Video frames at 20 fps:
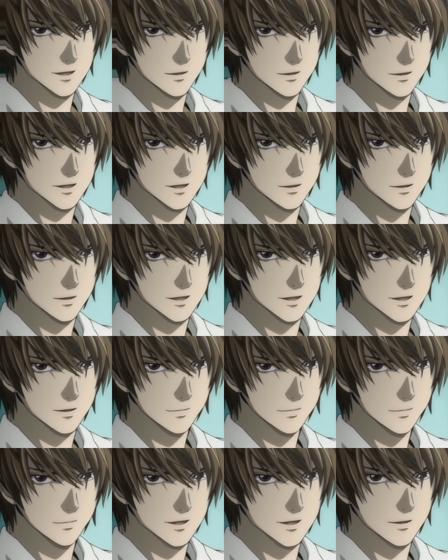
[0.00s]
episode
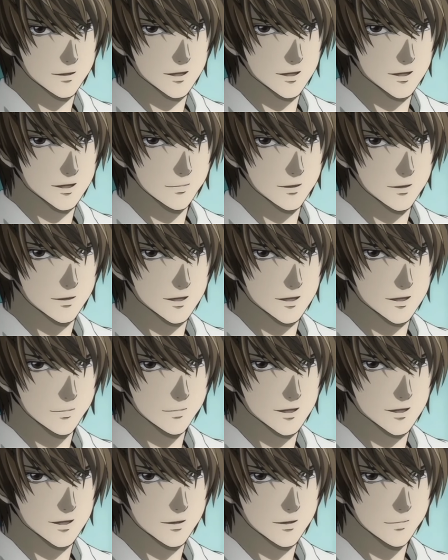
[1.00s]
one, Light
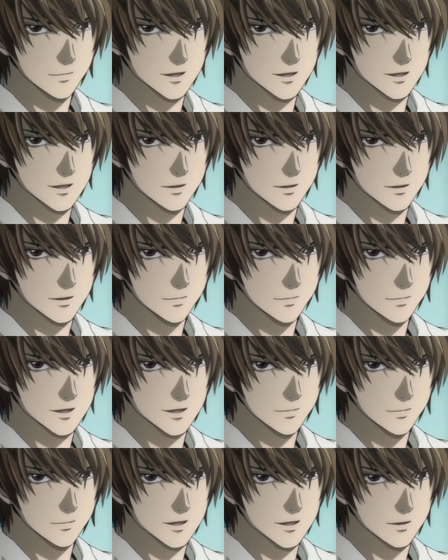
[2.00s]
Yagami is given
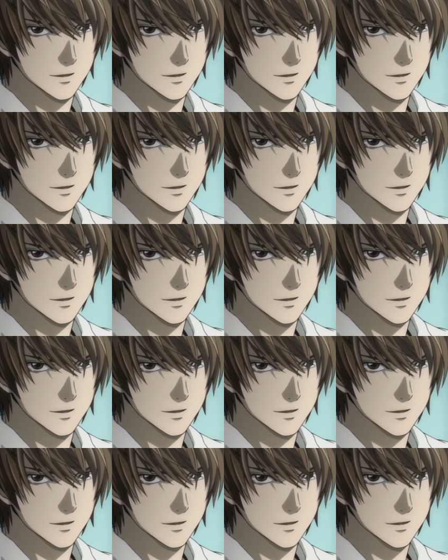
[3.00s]
the